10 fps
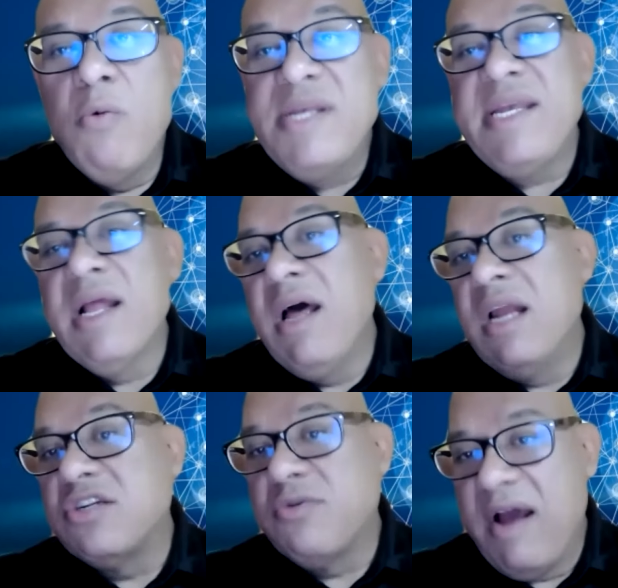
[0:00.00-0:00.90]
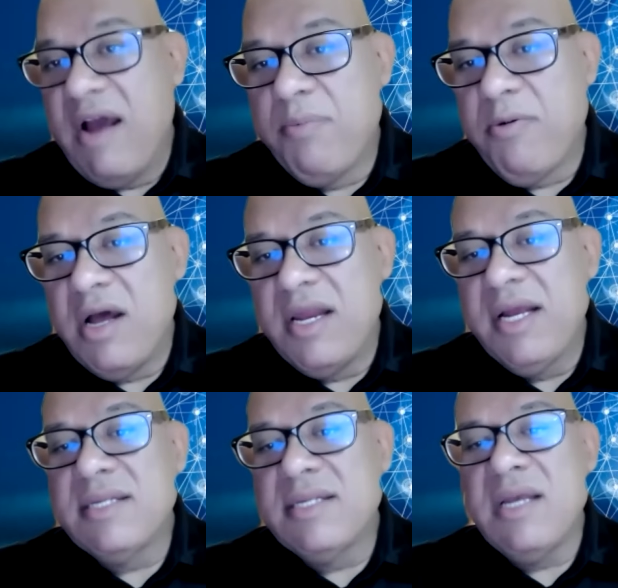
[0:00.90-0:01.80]
We see a lot of travel
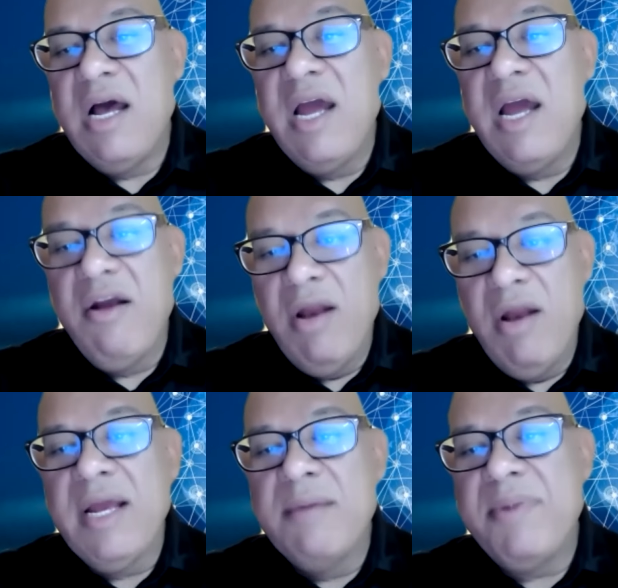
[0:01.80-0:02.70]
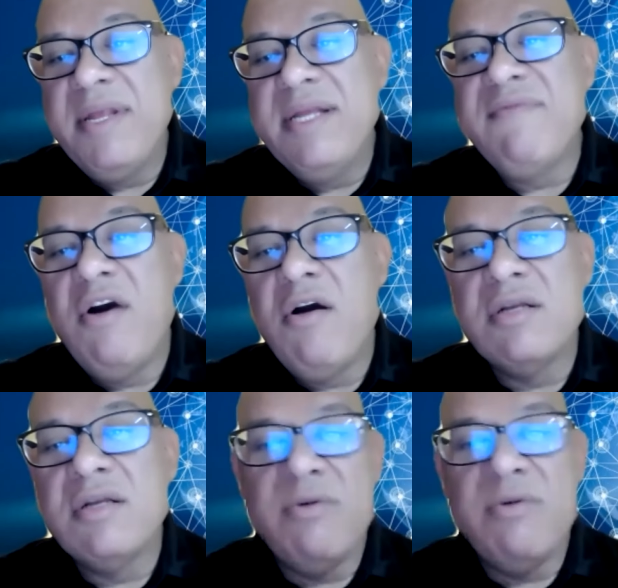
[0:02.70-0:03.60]
products, airline companies of
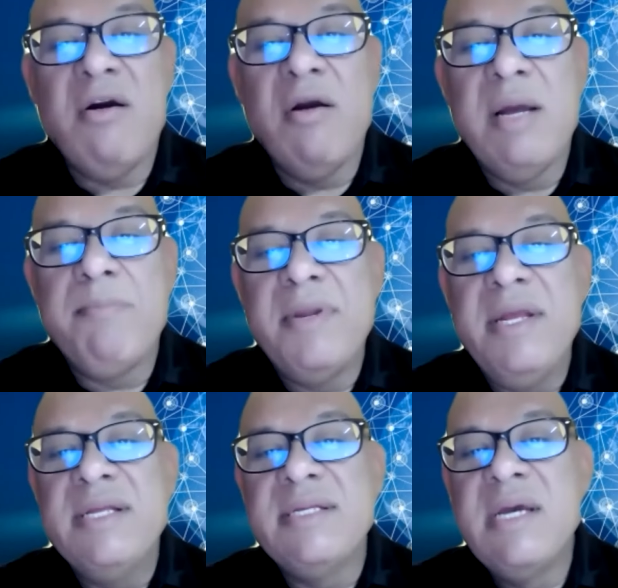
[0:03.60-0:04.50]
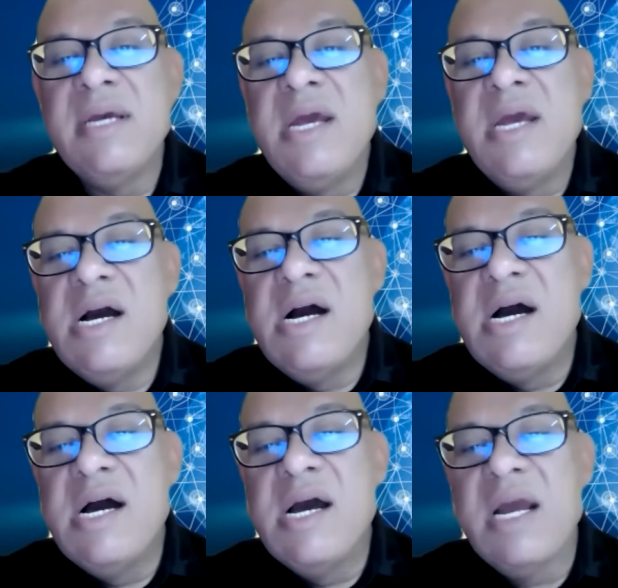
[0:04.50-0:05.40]
ours, credit card companies,
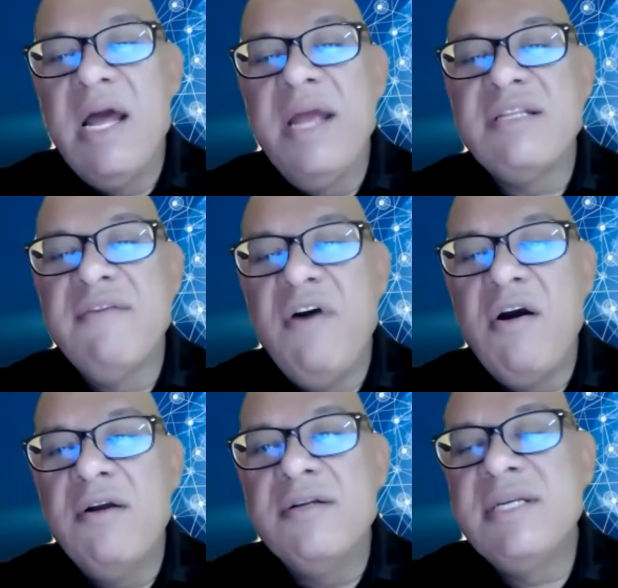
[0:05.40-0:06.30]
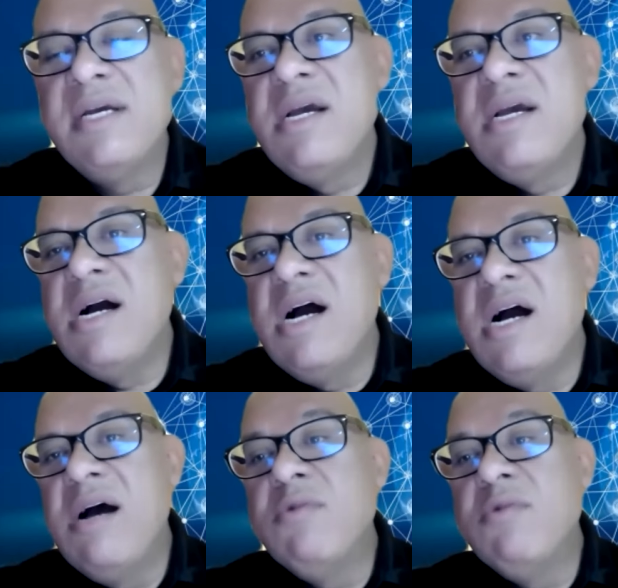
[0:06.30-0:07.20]
clients of ours
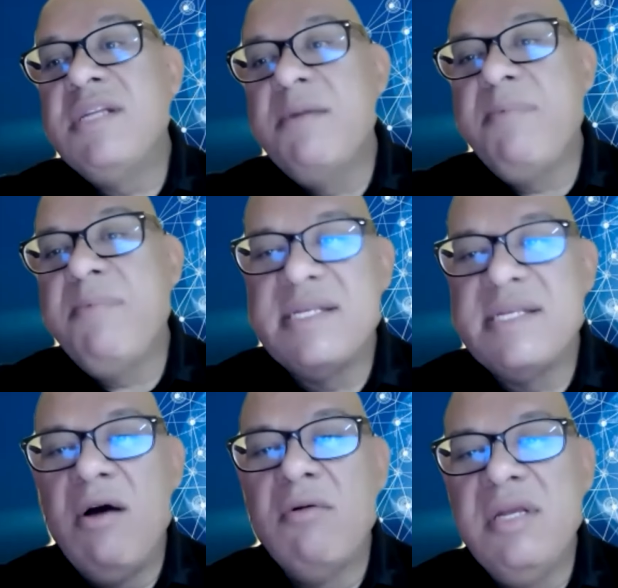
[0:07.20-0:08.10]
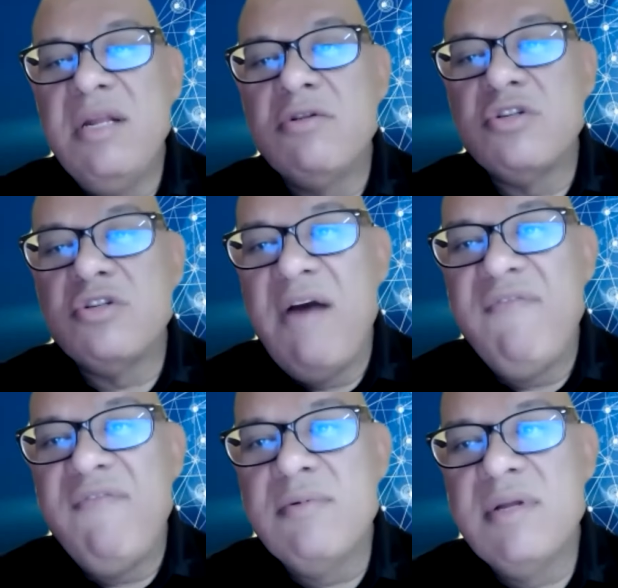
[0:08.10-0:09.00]
would typically sell,
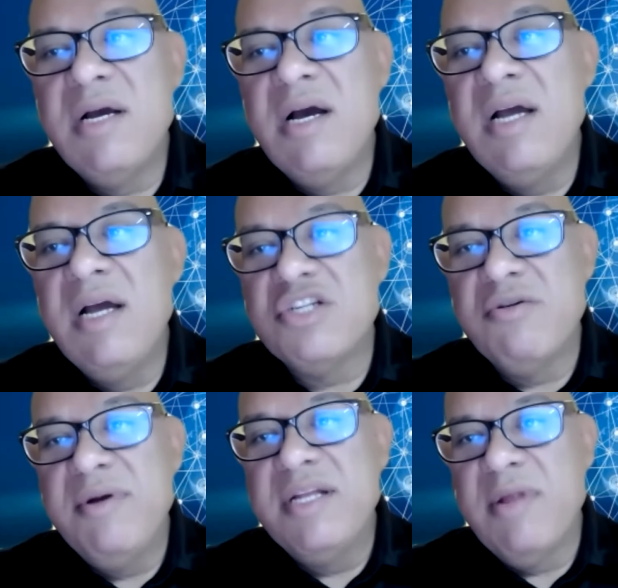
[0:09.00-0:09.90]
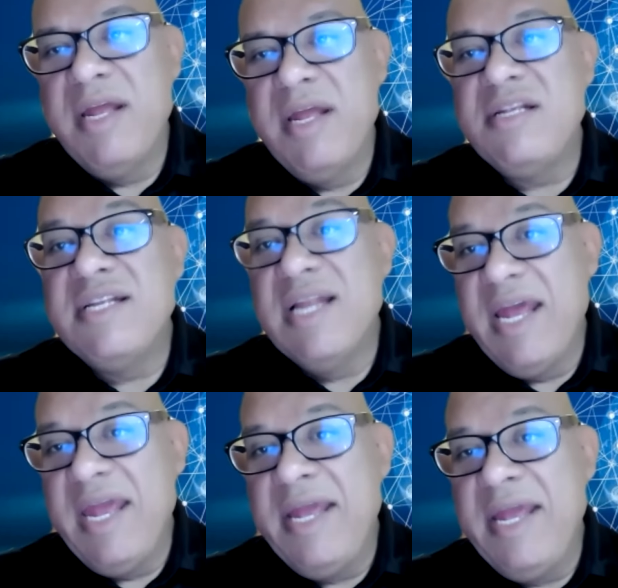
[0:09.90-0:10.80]
travel insurance related to
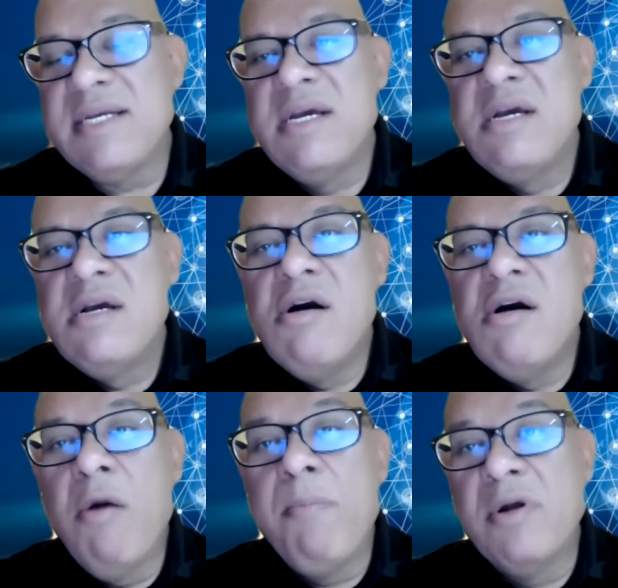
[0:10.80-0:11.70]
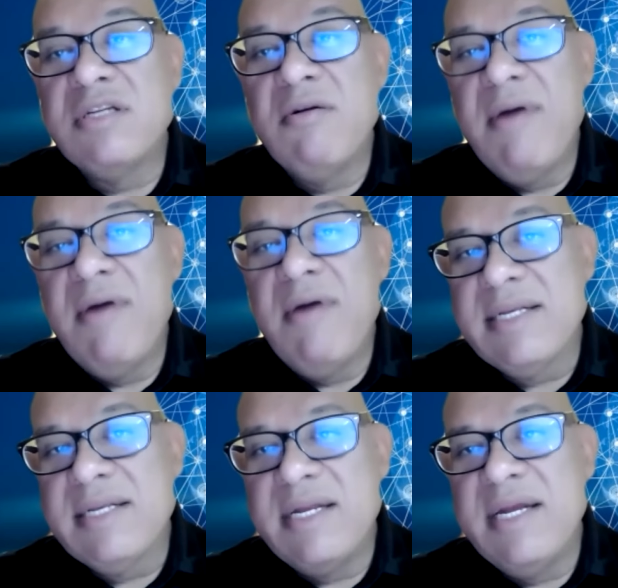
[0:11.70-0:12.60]
delays or personal
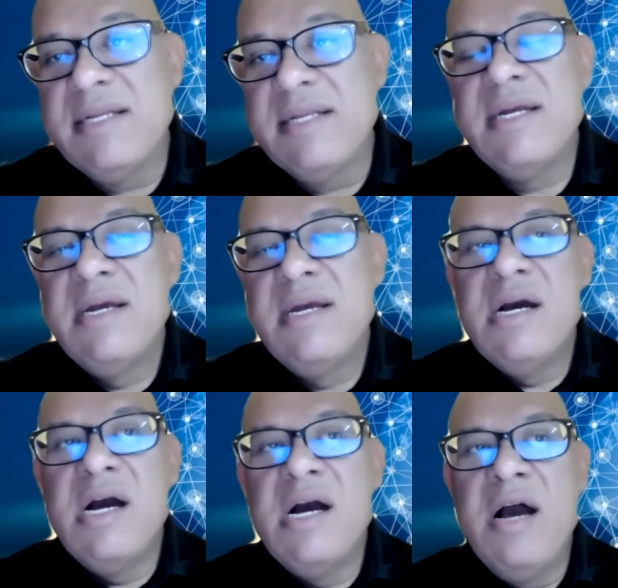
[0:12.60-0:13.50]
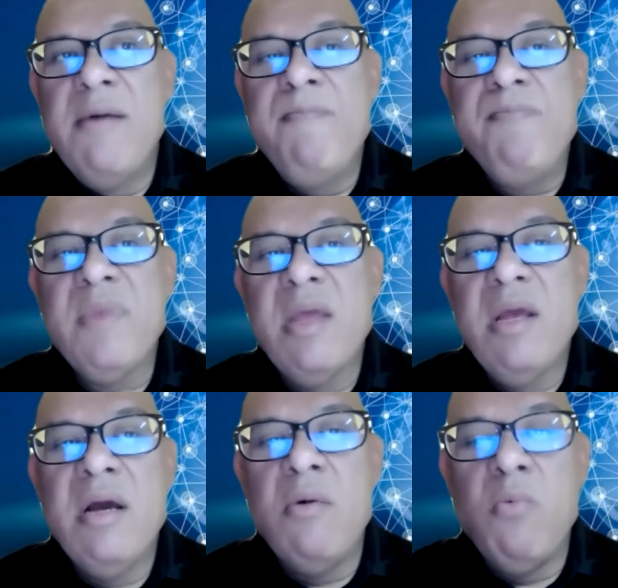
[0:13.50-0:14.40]
accident.
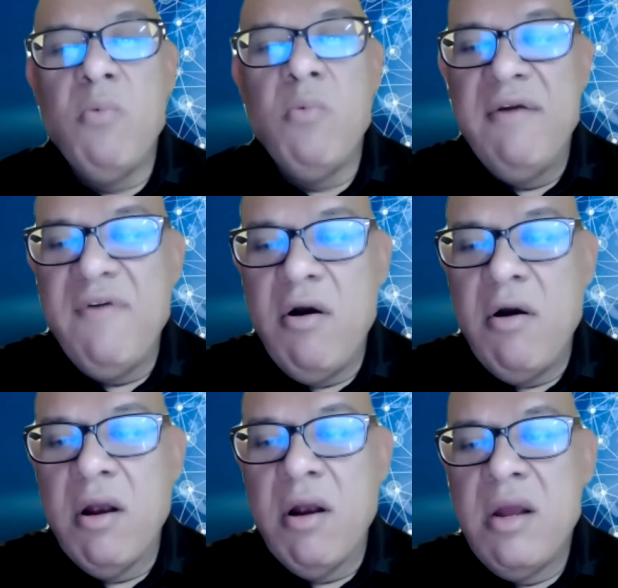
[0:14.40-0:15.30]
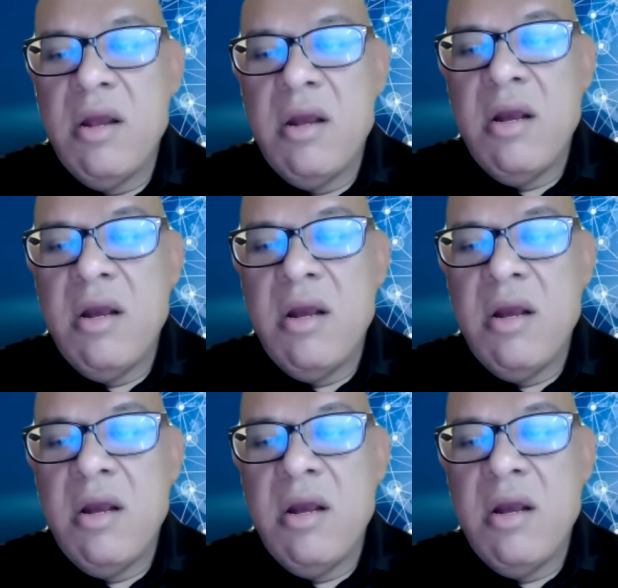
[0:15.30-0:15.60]
One of our